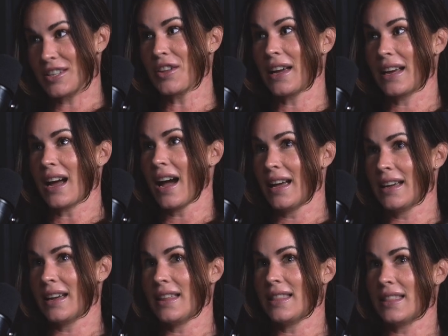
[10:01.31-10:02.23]
So like
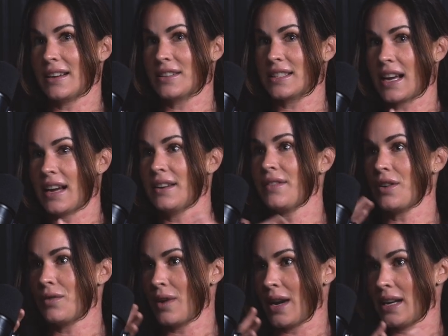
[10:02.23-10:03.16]
there's kind of
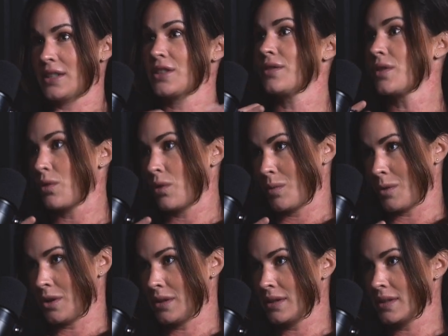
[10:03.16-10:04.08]
a range of
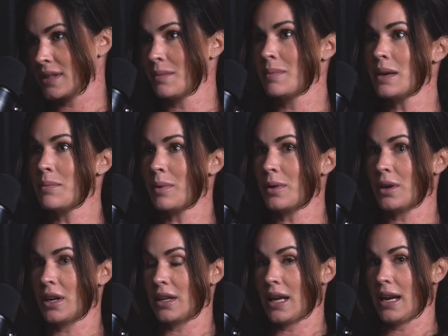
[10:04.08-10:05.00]
normal. Some people
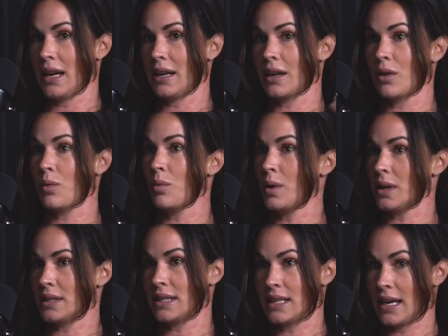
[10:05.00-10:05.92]
are like
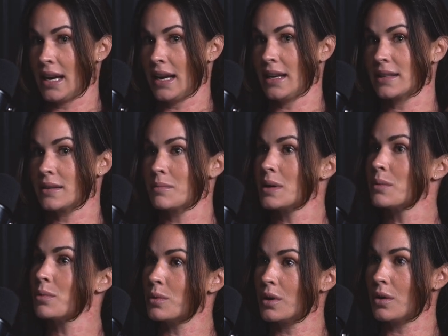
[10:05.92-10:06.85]
once a day. Some
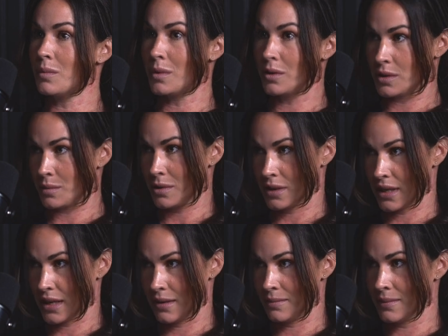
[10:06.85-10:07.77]
people will go multiple
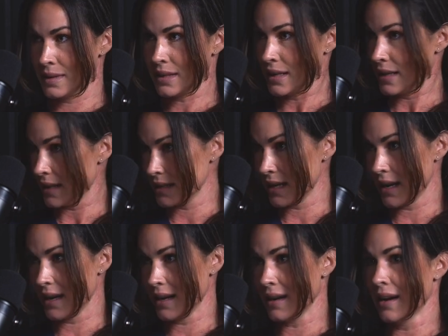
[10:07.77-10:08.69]
times in a
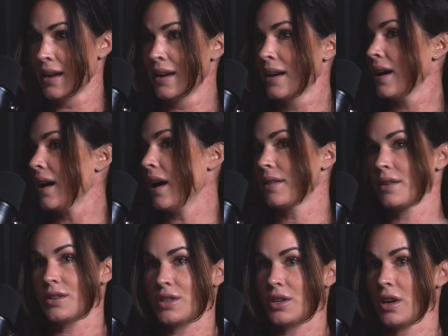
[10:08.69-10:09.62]
day.
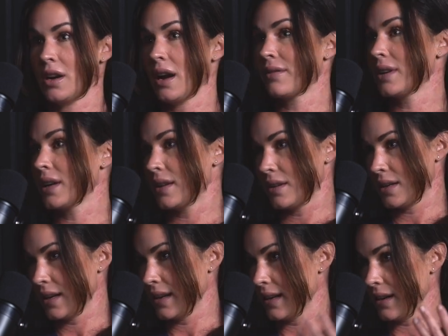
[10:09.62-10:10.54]
Others are every other
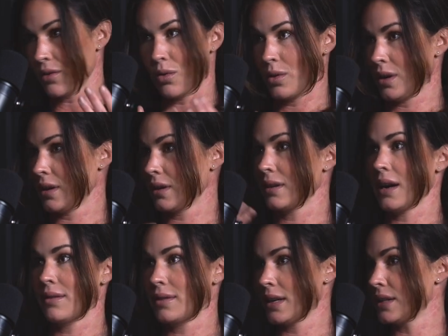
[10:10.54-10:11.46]
day or
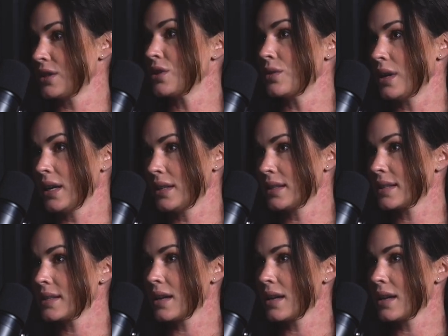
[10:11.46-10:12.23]
every 2 days.